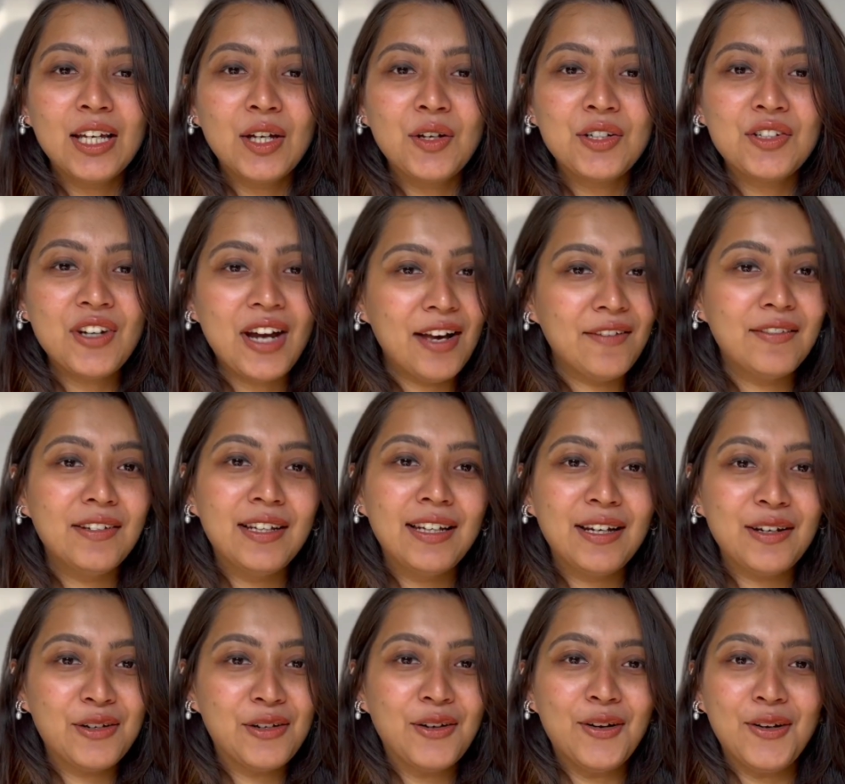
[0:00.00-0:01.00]
travel
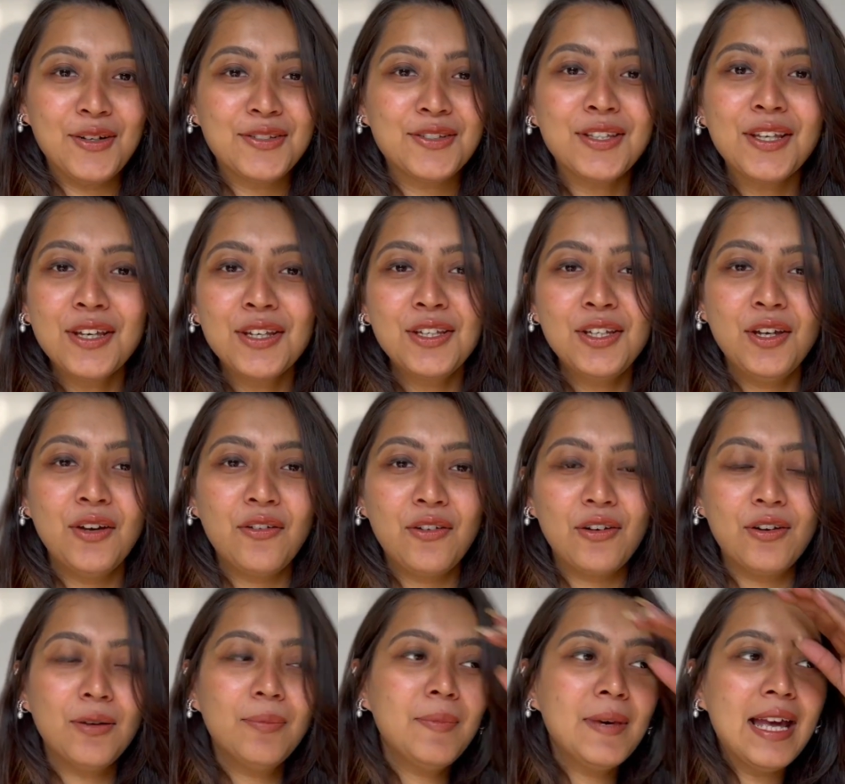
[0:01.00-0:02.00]
across
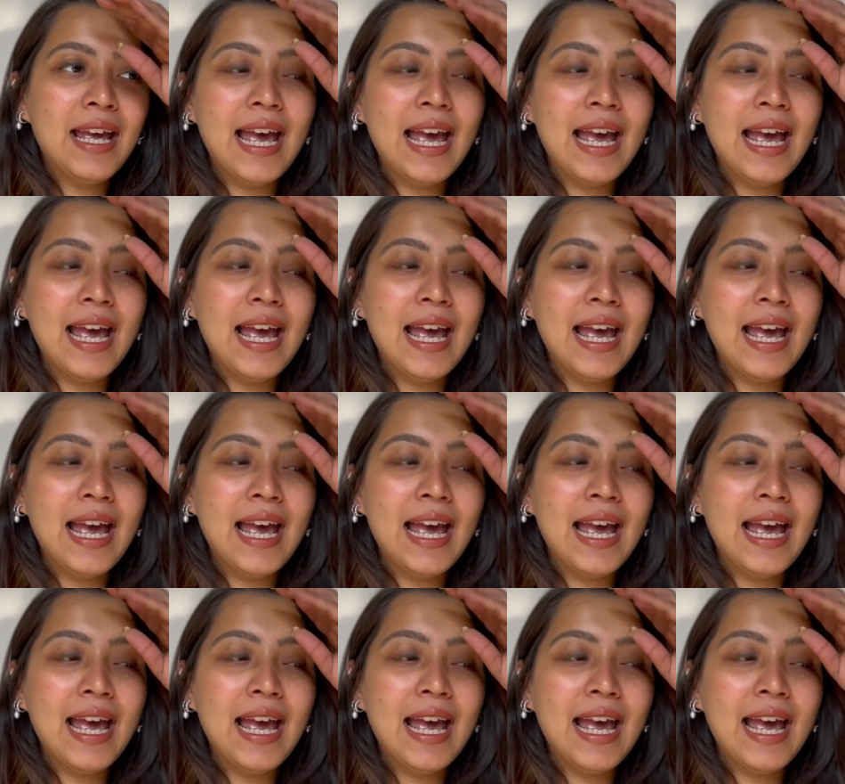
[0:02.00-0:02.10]
Europe.